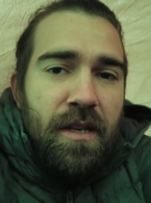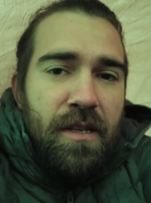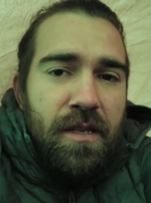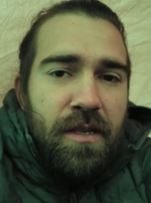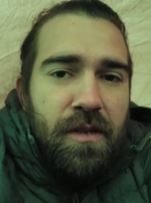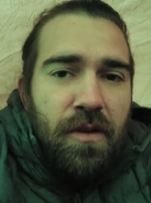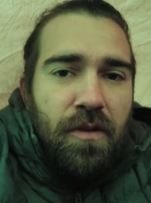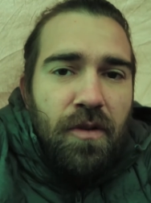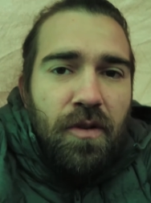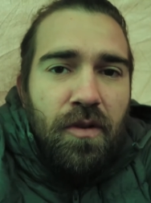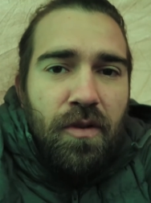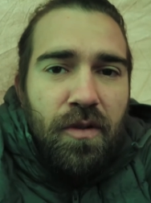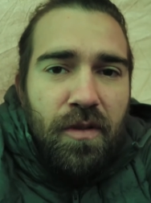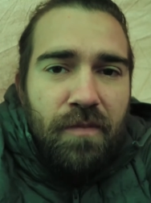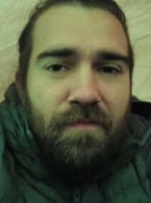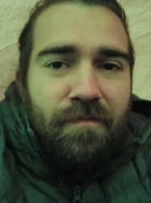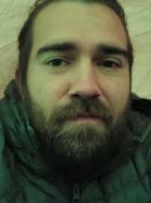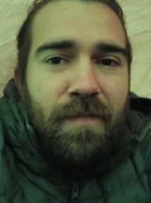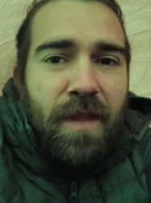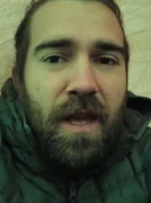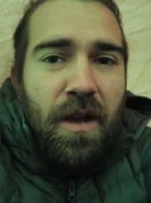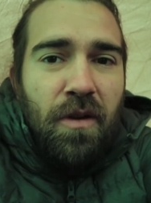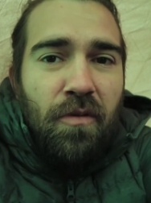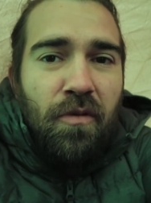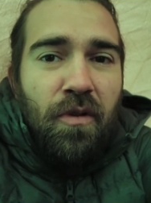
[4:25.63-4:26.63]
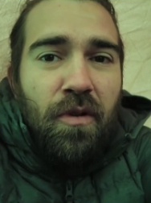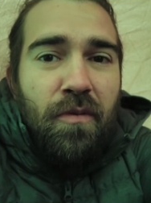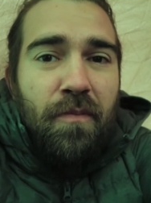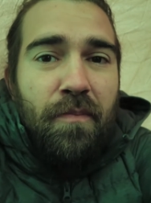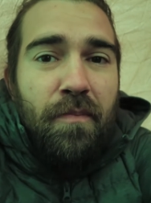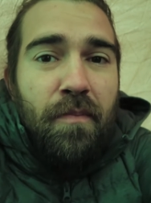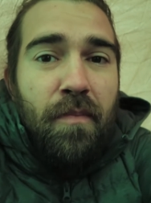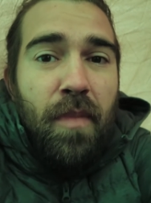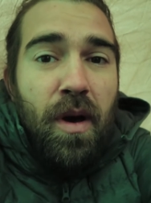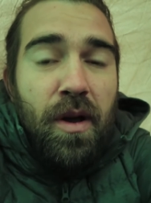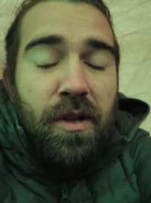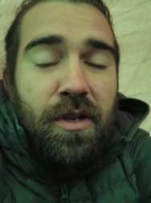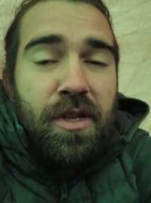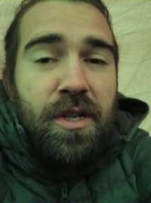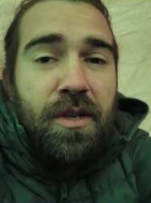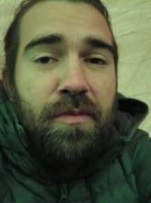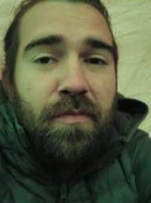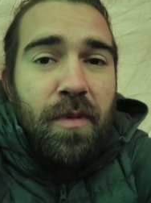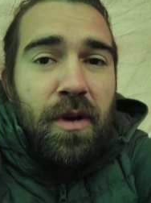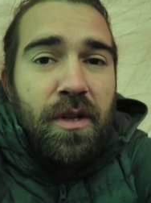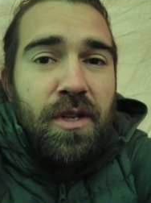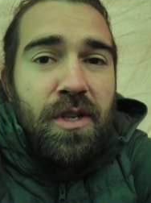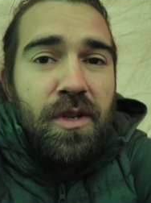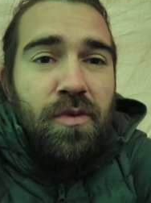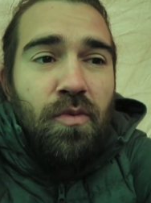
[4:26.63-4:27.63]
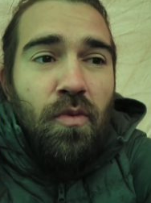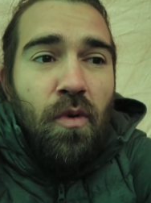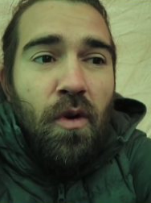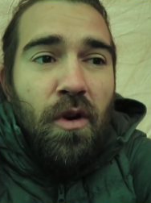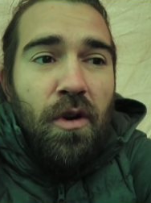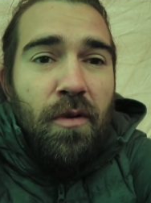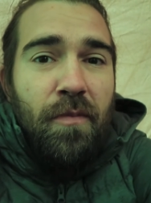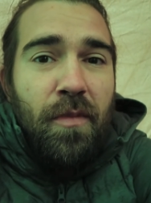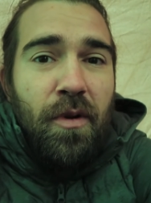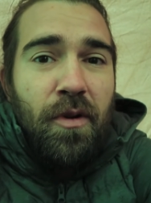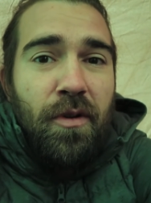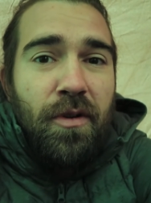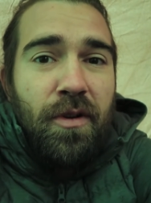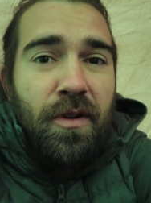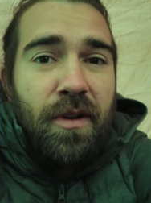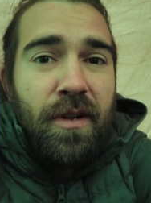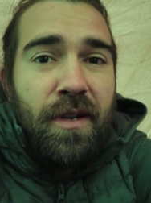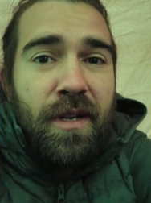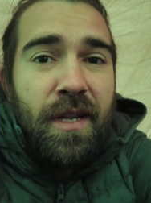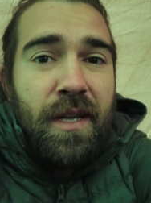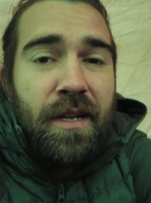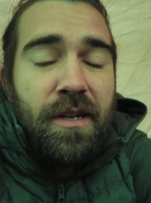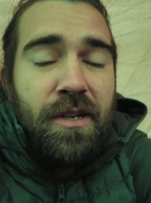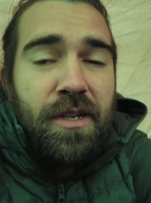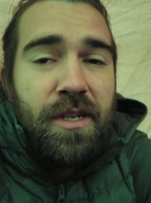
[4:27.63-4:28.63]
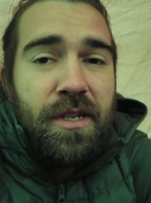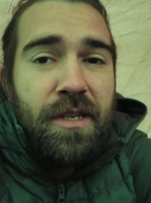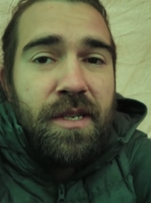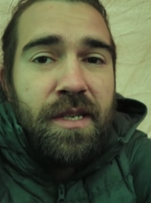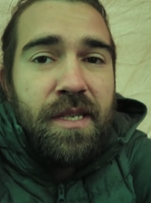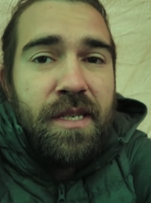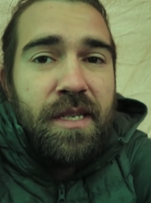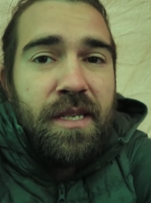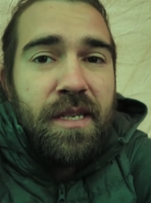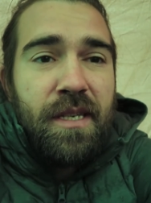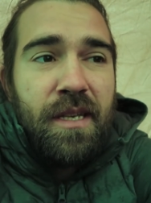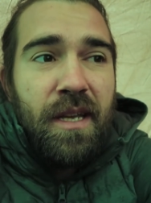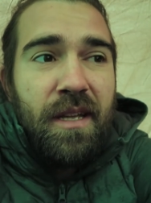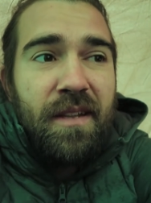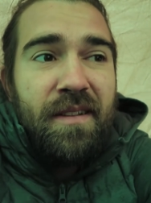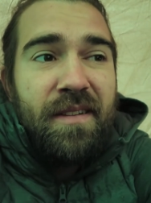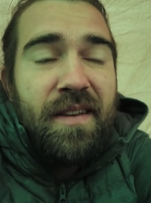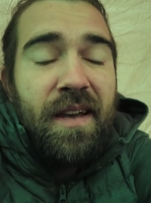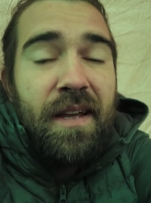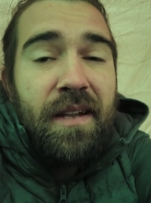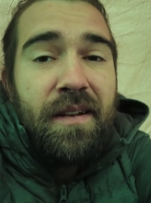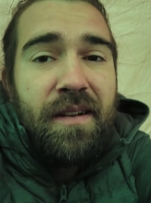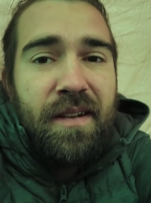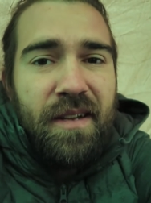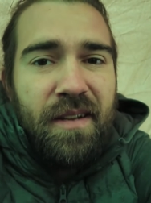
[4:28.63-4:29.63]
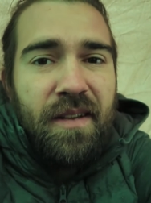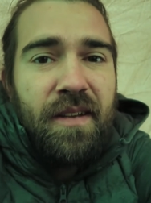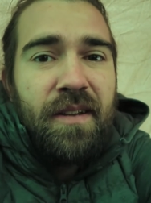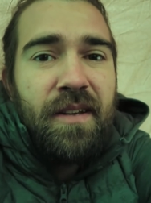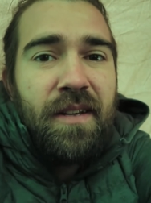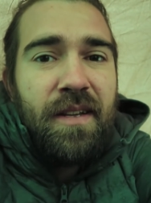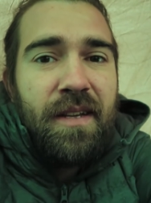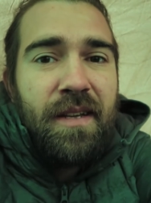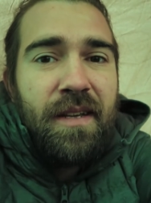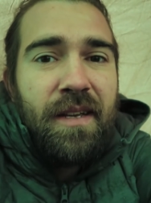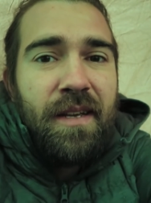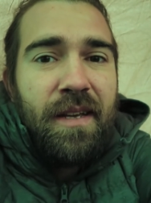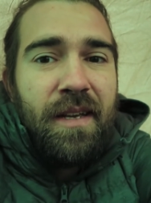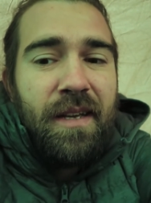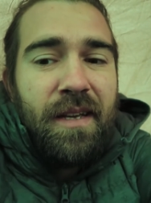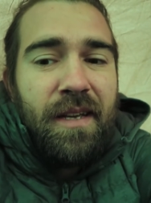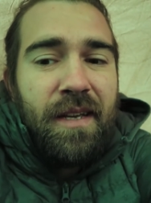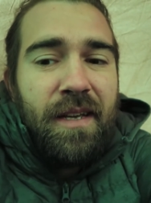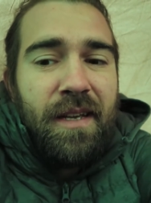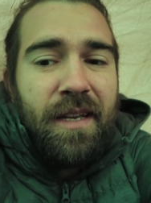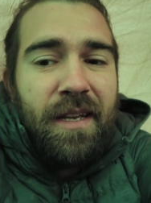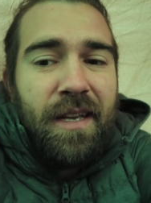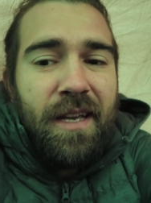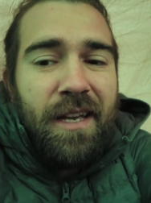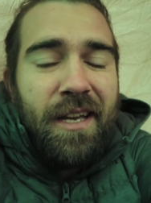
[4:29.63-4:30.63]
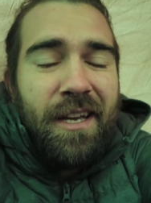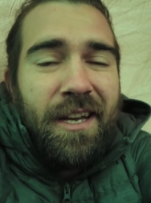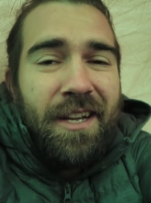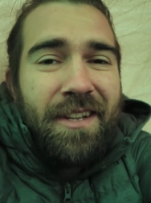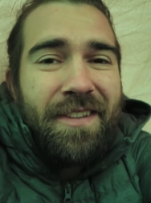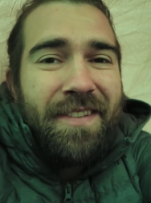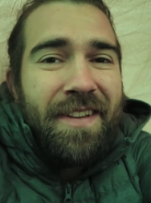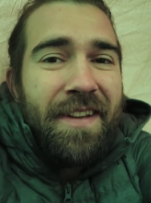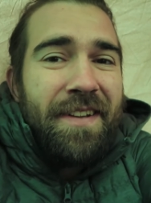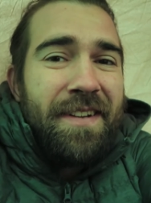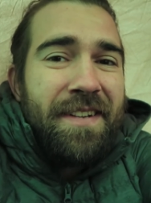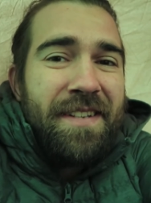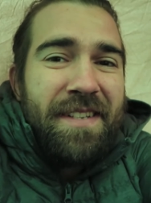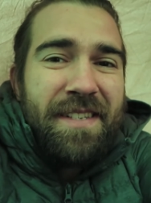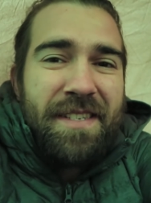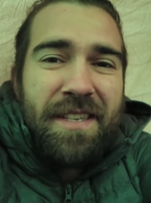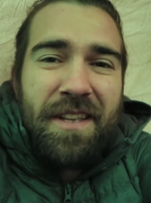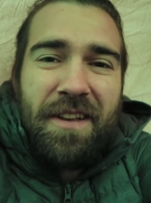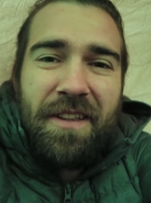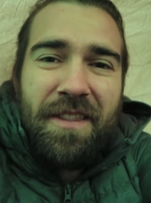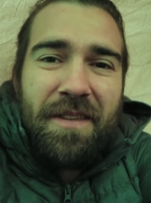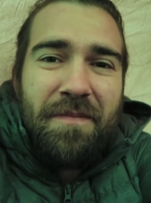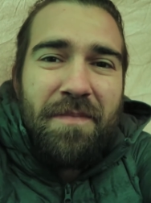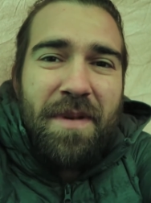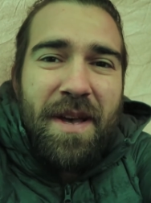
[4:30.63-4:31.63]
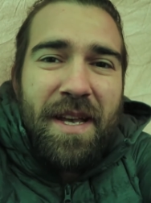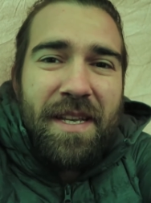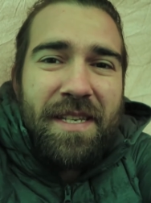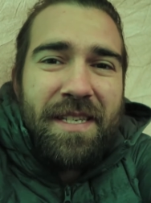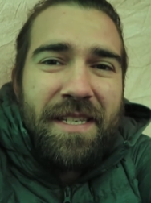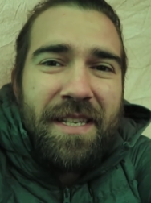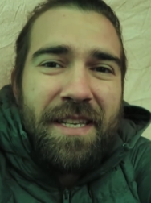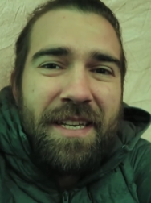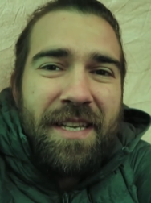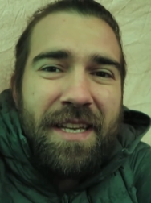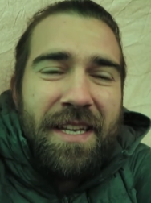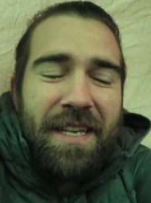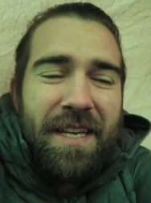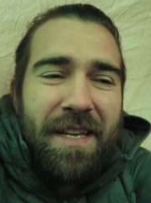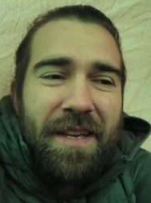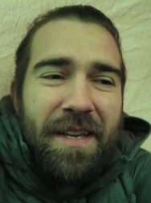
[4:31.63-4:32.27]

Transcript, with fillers: So they were much, much warmer than just a tent. A tent is not the best.